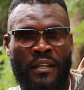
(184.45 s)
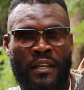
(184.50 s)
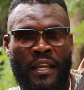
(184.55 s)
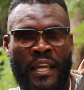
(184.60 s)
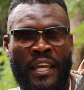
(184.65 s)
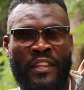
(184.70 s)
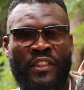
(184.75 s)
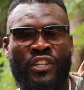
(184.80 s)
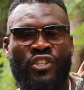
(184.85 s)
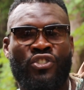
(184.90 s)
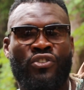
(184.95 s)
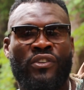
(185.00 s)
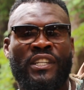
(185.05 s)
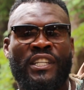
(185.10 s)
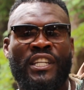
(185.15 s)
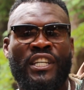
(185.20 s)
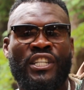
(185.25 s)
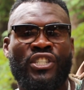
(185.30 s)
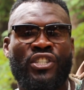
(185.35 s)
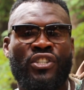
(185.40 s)
in the
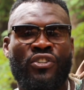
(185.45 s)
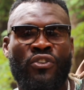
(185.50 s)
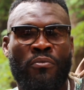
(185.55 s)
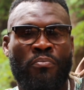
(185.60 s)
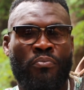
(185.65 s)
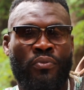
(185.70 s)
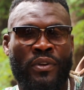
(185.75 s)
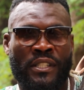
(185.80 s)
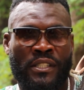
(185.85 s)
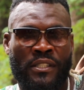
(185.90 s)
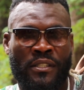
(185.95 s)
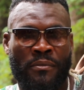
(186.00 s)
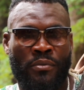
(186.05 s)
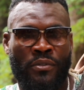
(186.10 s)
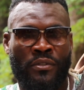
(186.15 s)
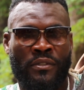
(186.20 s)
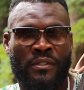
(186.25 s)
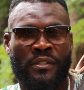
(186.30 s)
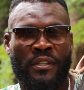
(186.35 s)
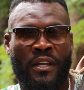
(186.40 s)
traditional
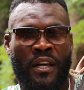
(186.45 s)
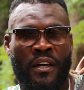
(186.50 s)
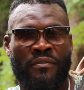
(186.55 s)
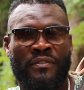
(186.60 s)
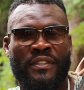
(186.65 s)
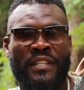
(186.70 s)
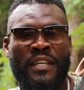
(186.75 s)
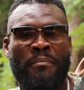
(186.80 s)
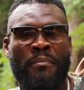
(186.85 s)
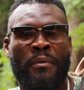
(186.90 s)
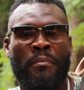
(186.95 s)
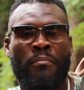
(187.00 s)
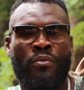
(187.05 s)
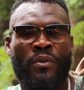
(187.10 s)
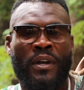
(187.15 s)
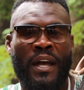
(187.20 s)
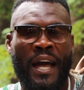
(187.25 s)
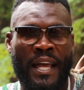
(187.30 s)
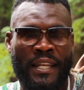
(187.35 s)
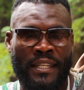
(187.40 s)
principles of Tim and
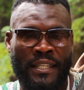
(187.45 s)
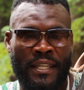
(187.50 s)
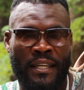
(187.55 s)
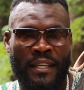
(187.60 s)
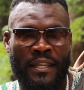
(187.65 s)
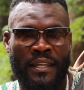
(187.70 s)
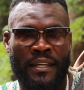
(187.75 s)
Bukata.